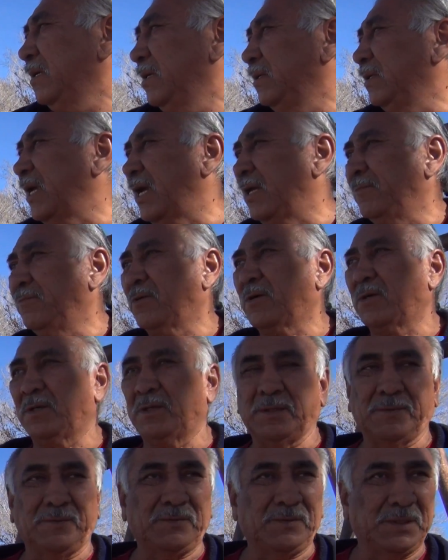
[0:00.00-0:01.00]
landmark
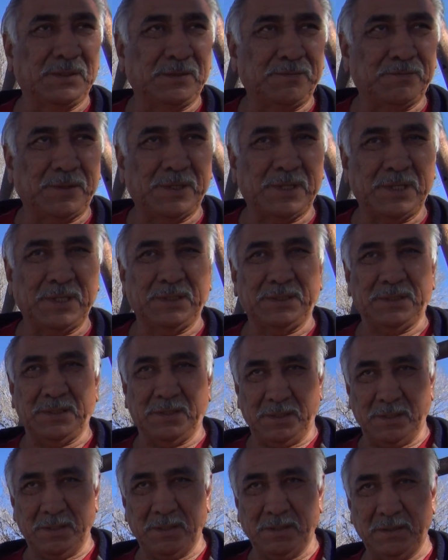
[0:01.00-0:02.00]
of this place,
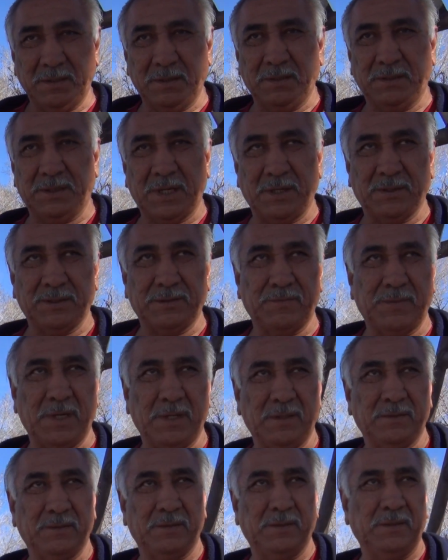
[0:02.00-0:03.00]
Taos
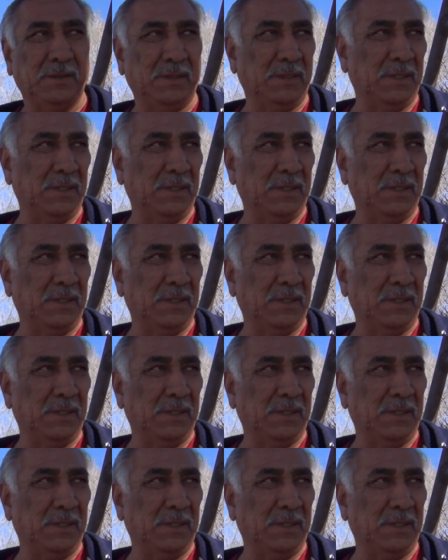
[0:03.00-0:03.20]
Mountain.